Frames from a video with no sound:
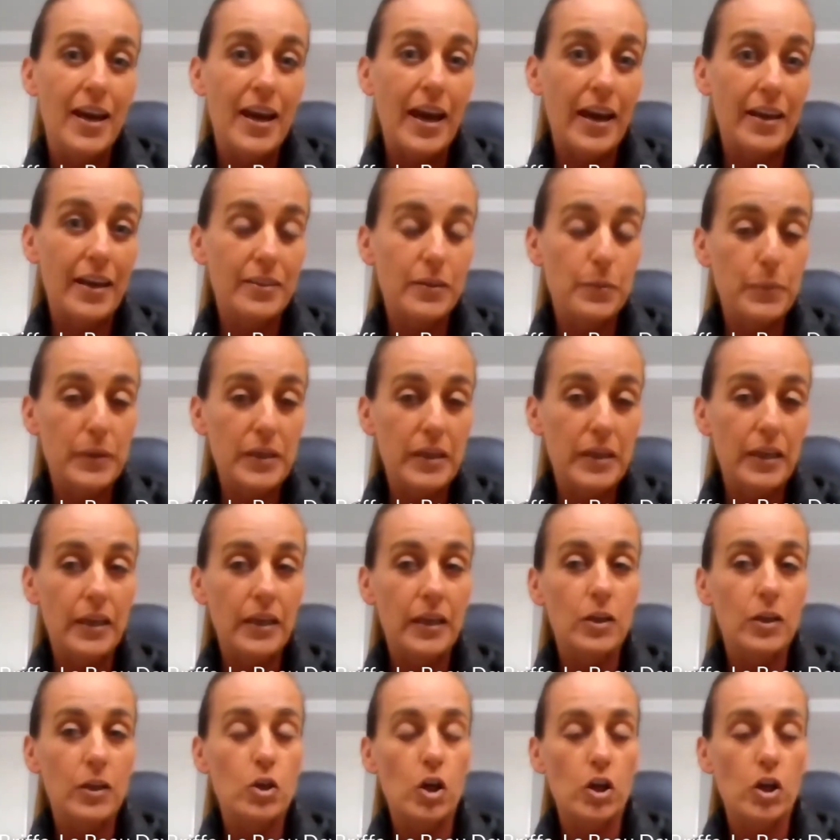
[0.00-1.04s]
at the
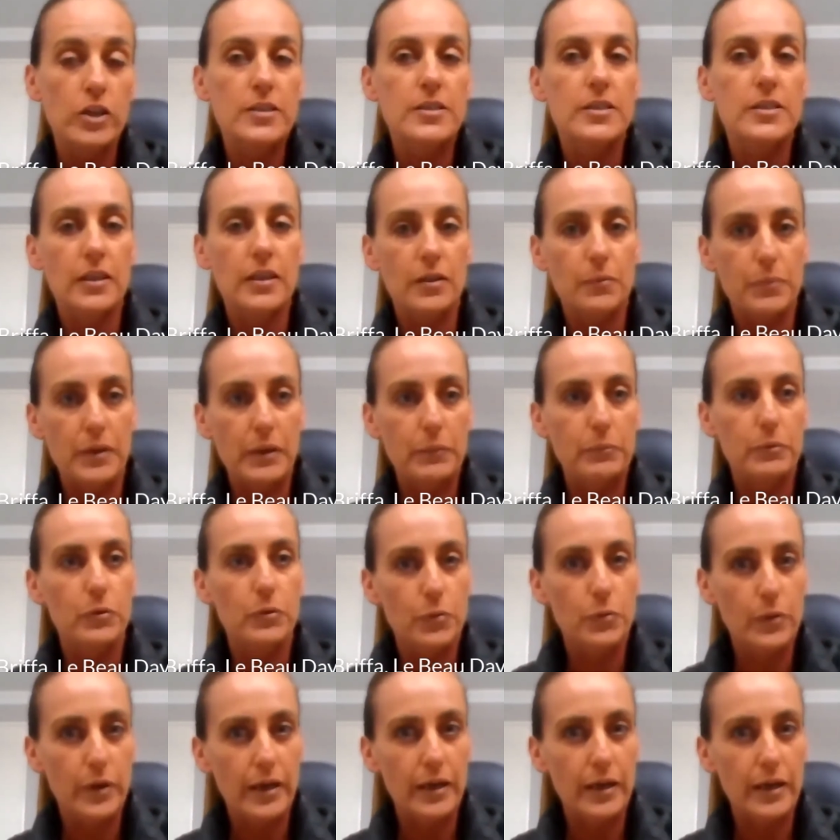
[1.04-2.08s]
beginning, noticing that people
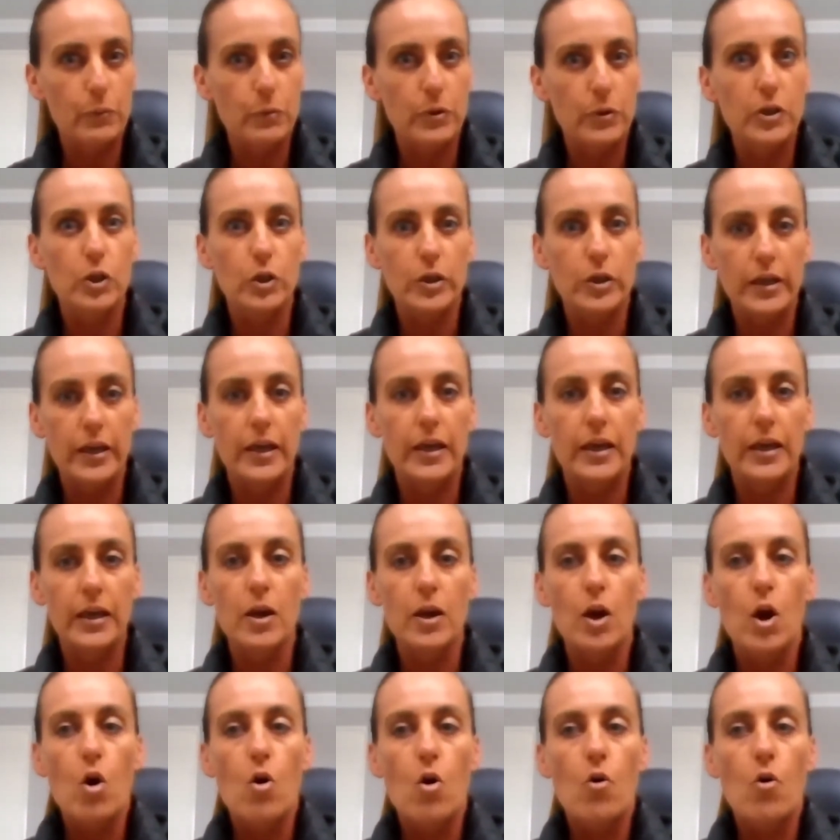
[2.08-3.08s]
really were looking